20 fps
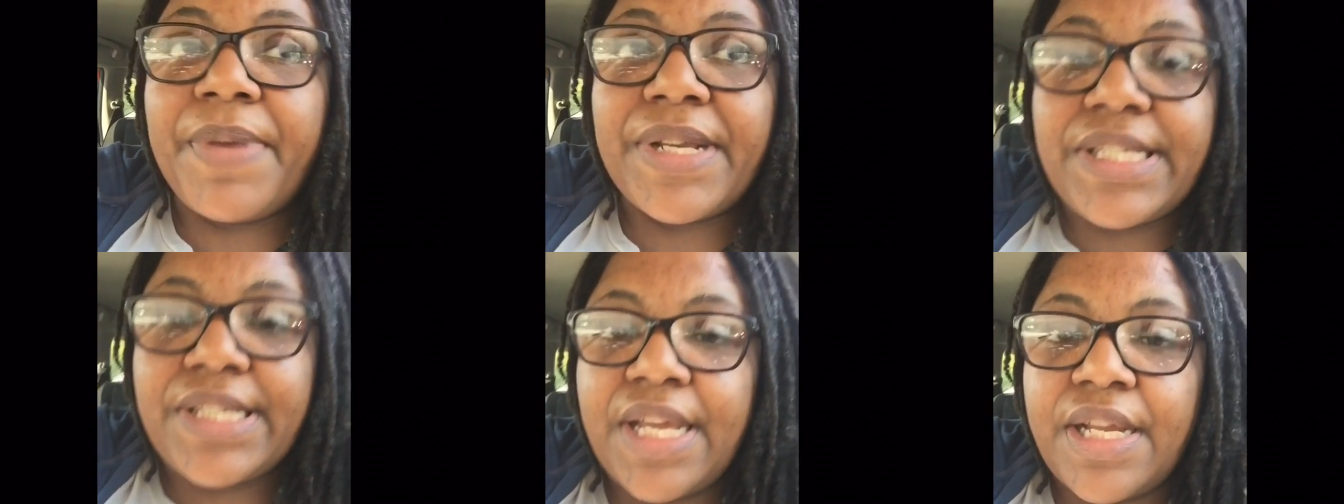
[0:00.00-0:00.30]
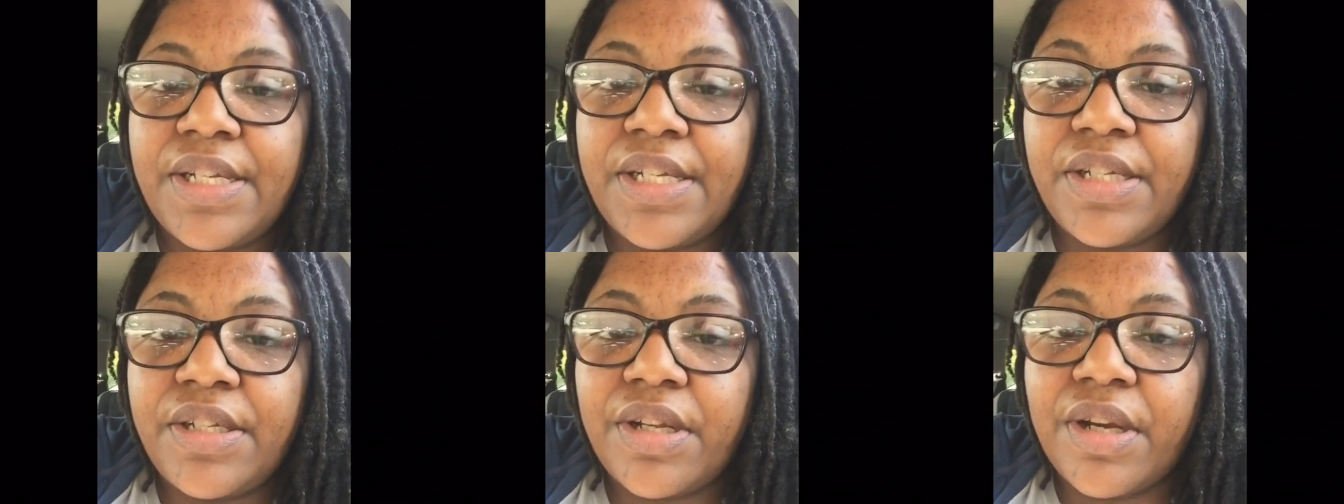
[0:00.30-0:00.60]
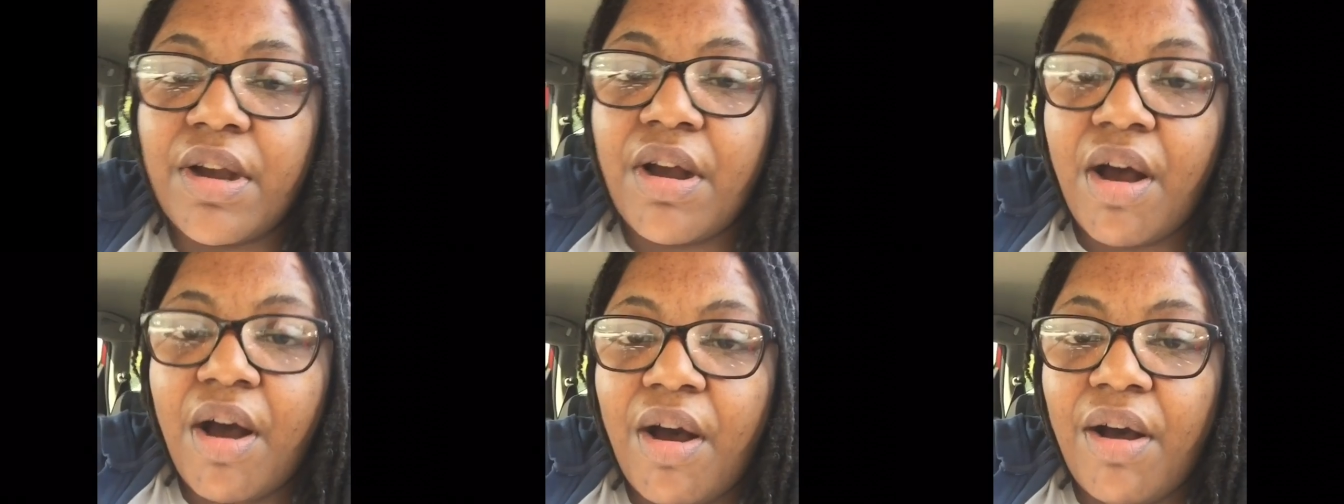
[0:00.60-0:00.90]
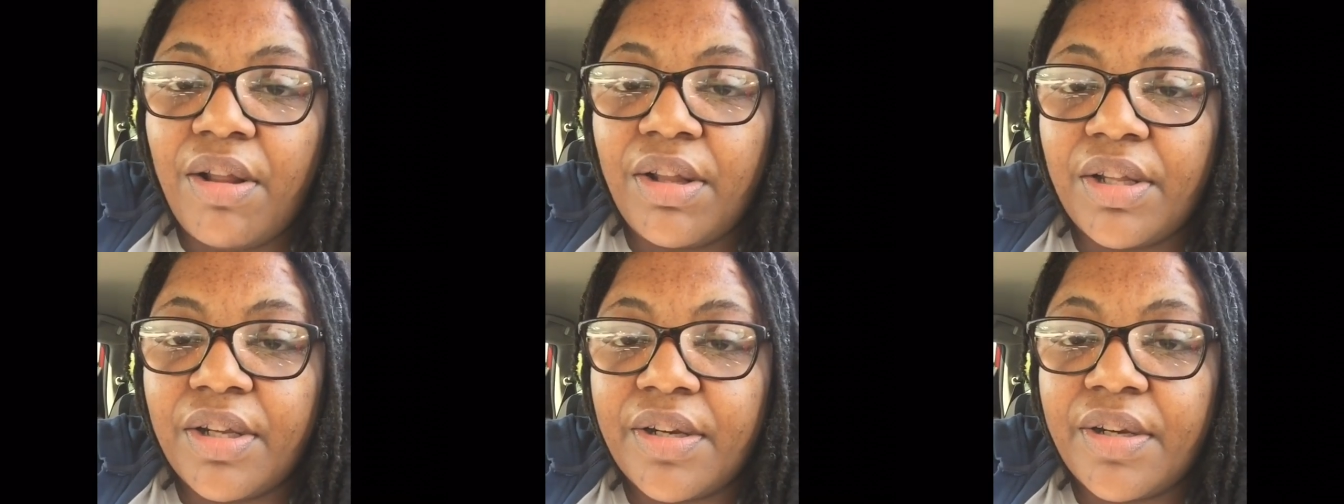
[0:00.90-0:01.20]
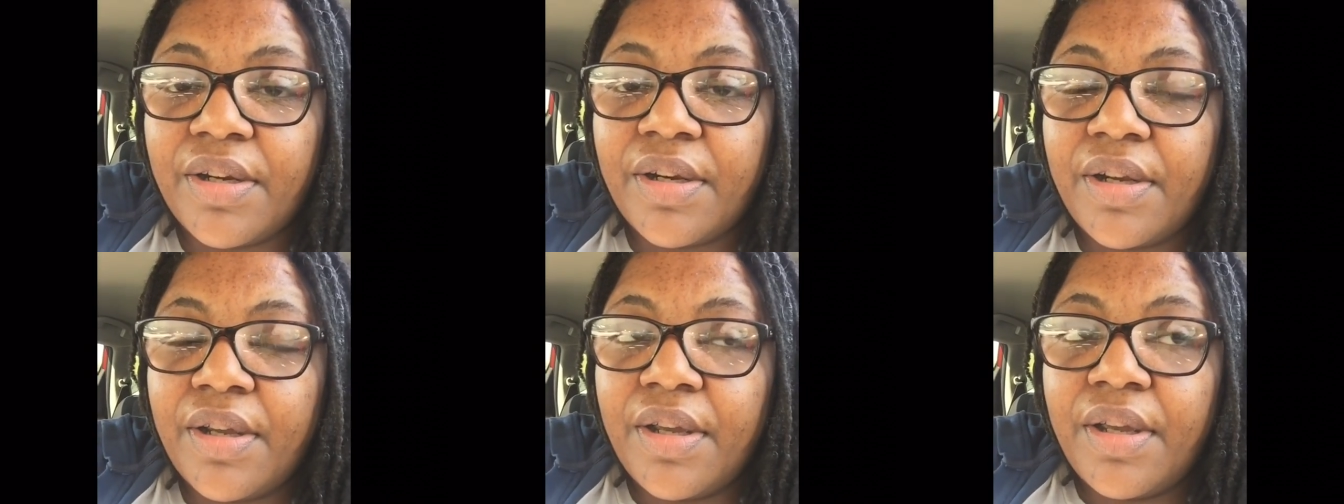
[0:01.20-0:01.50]
I said, I need to call
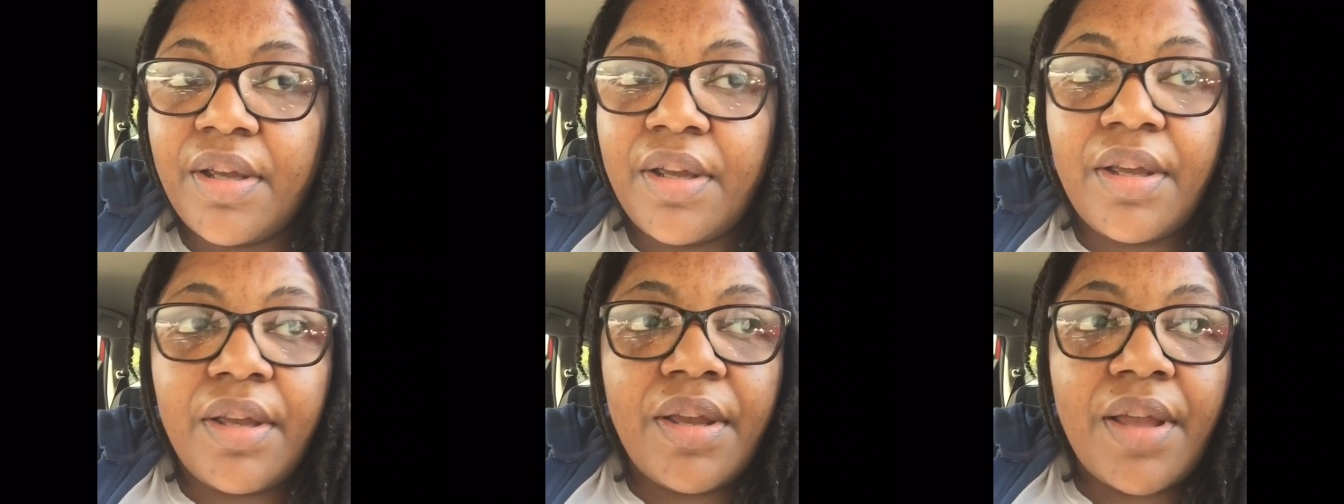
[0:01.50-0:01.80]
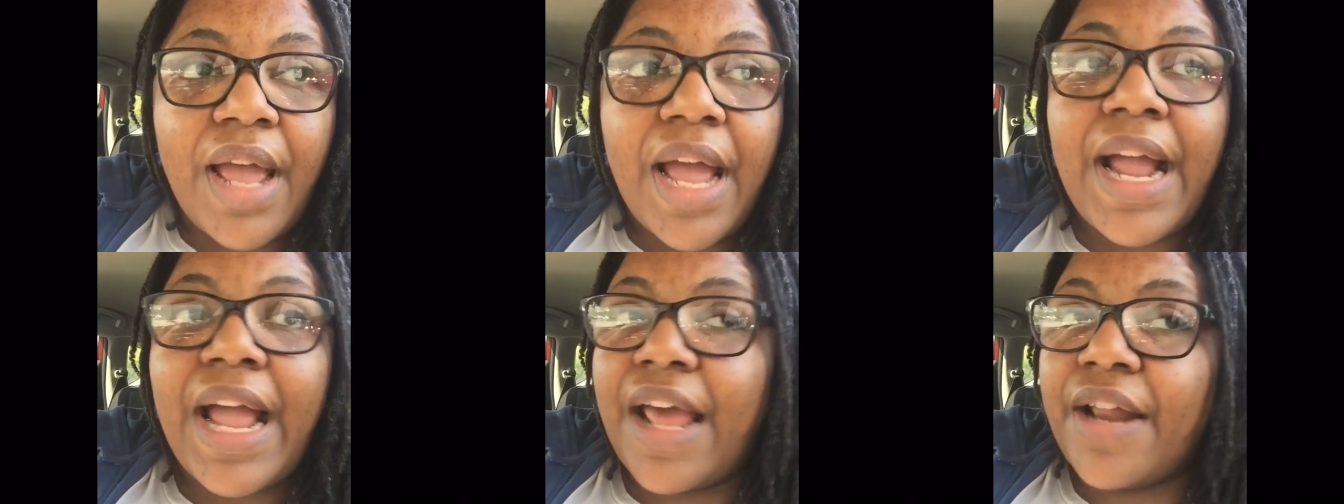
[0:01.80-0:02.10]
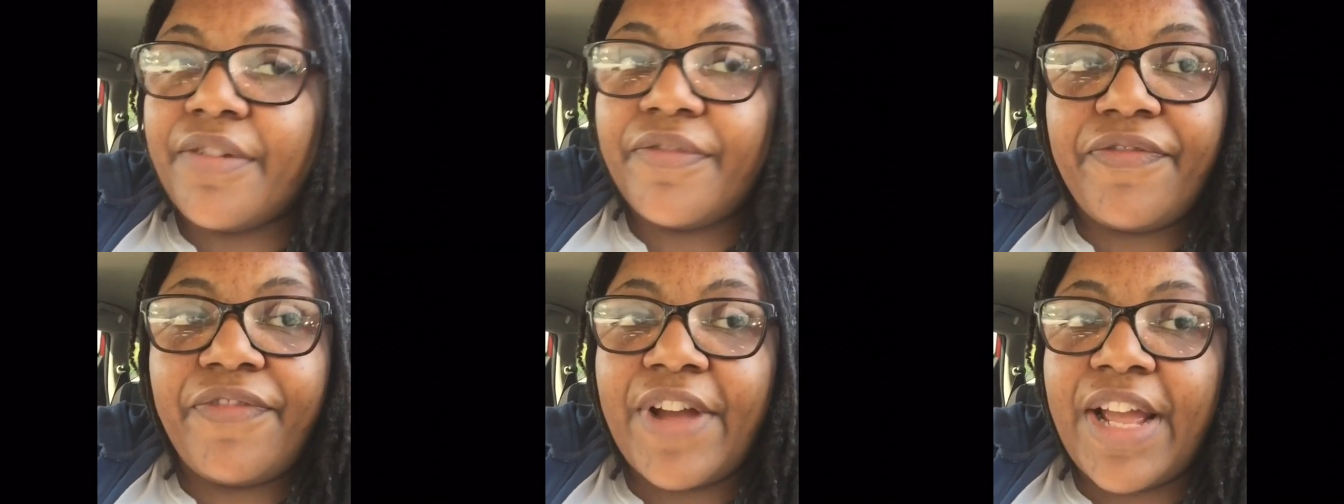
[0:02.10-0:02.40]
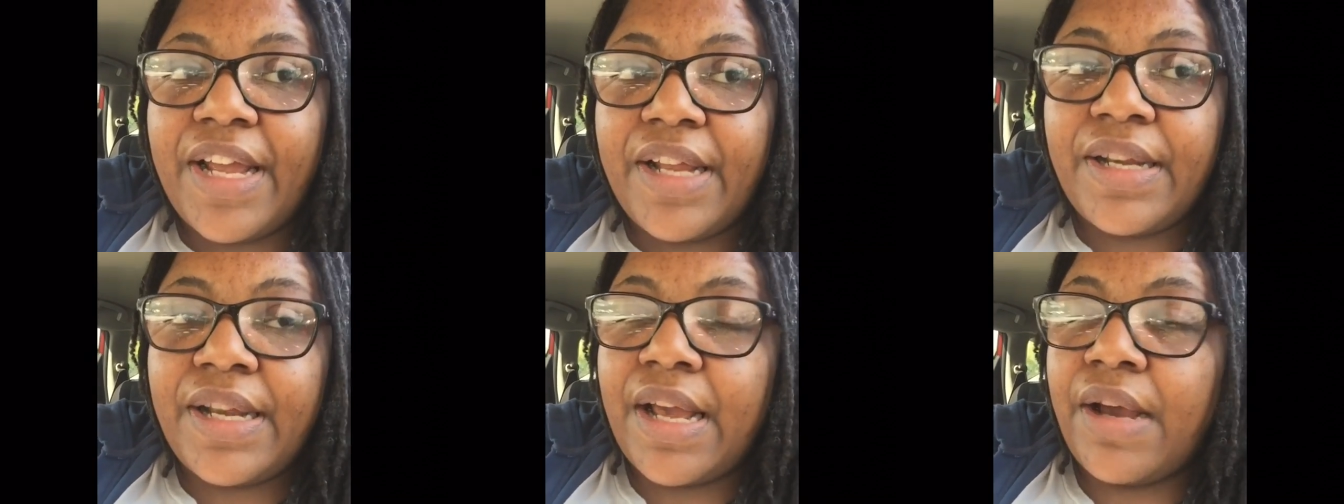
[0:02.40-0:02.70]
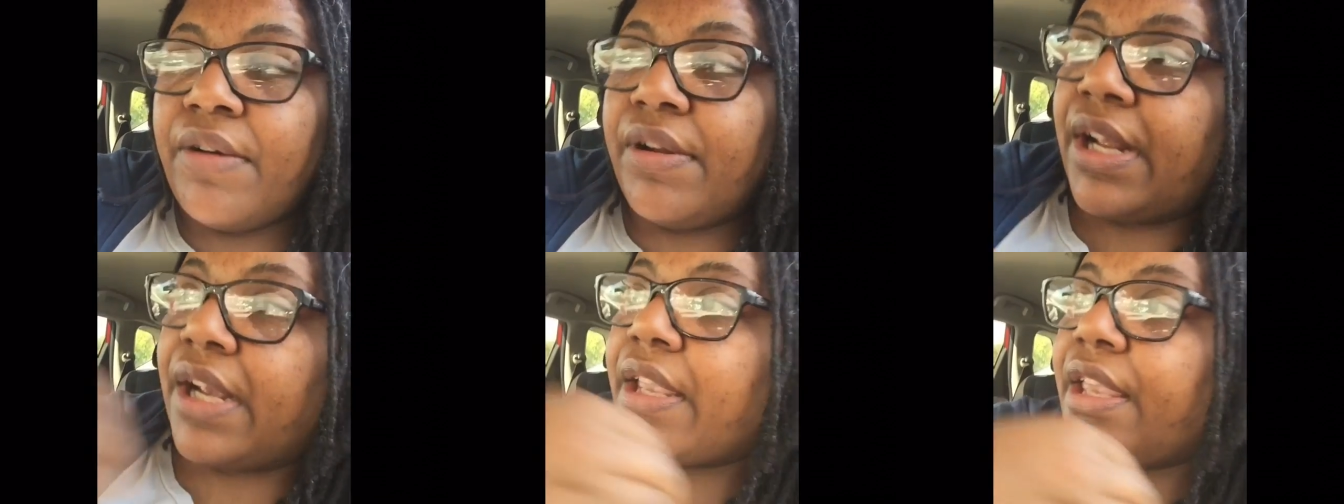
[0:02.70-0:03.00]
her. I gotta find
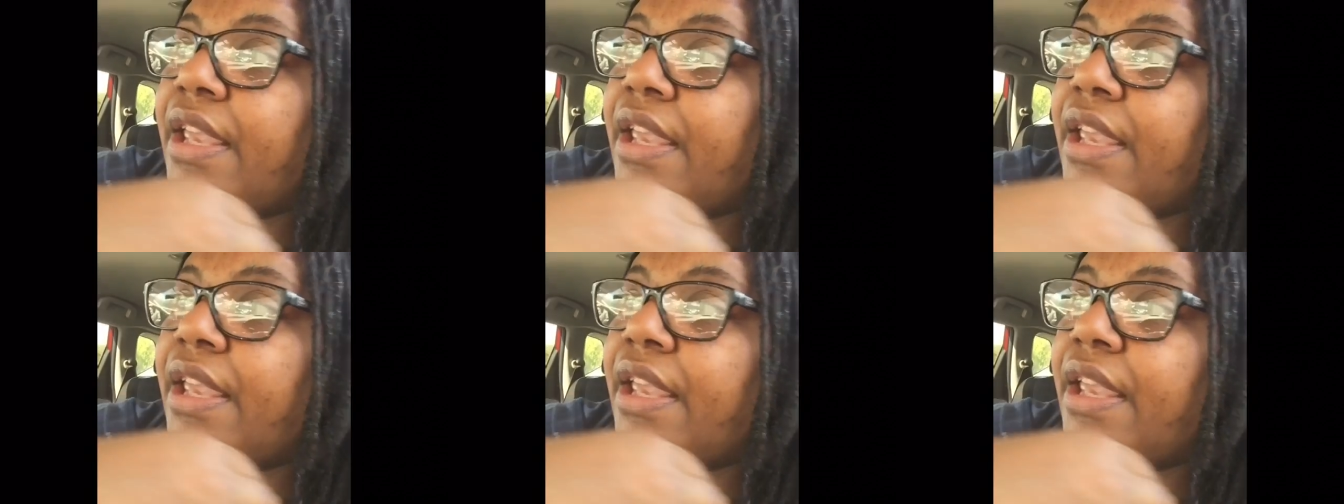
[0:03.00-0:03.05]
out. I